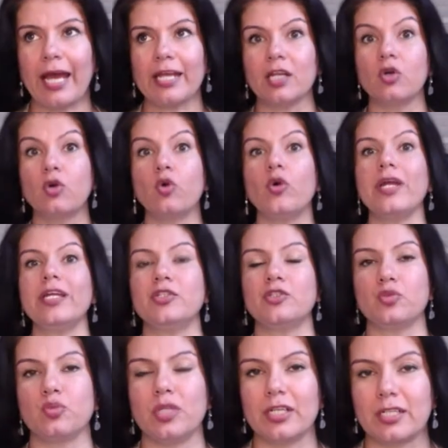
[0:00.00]
and
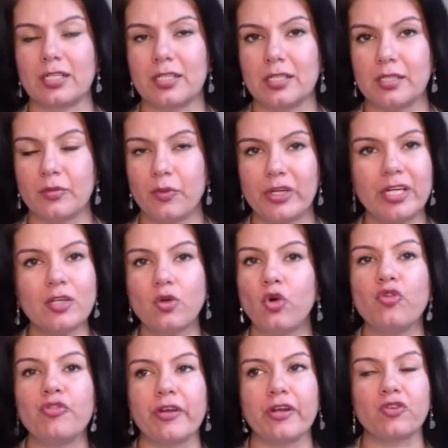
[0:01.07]
going to work, we're in
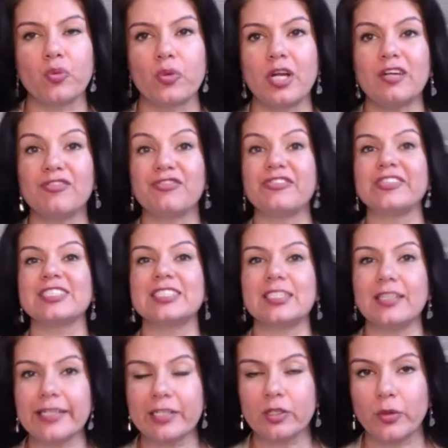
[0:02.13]
COVID, so we're not
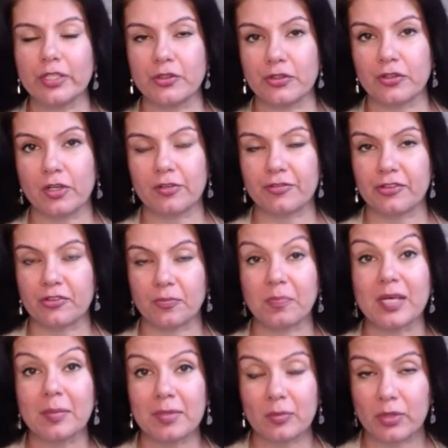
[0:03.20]
physically going to the
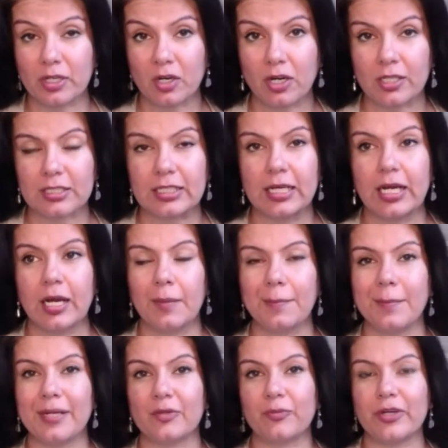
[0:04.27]
office. Maybe we're not,
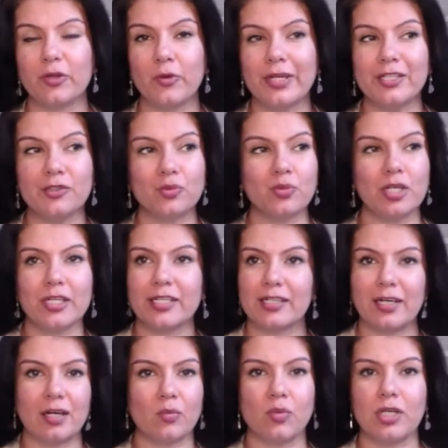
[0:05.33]
but we're going to
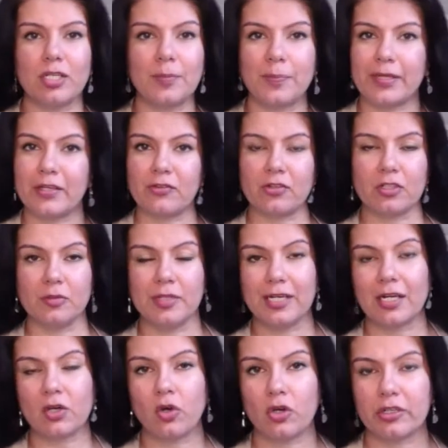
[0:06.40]
work in our workplace, you know, a
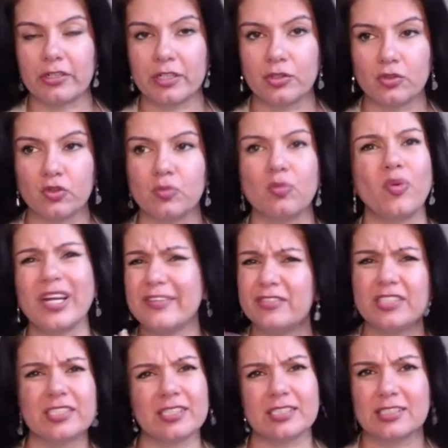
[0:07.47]
little corner in the room,
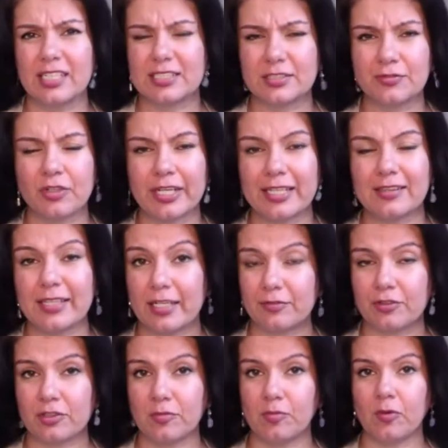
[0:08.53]
whatever it is. Let's forget
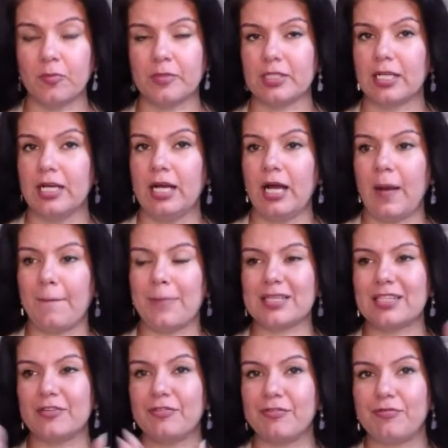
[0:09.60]
that for a moment.
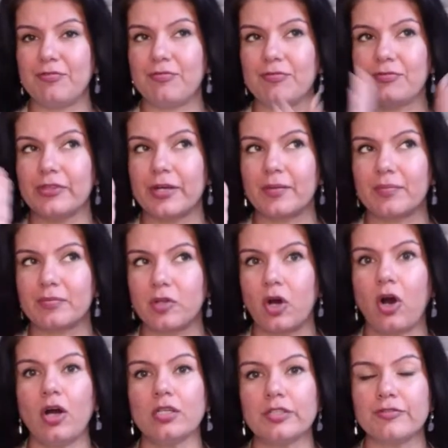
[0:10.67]
But the
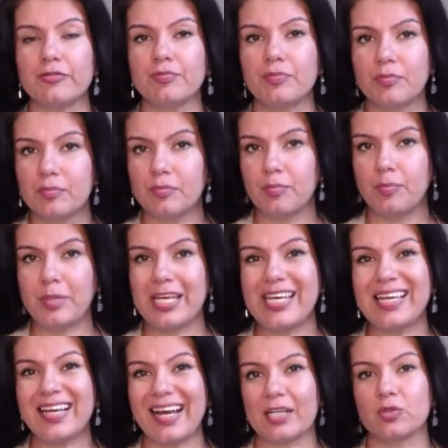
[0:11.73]
thought of
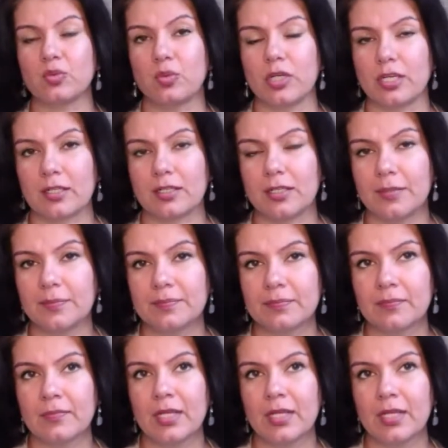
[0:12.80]
being at work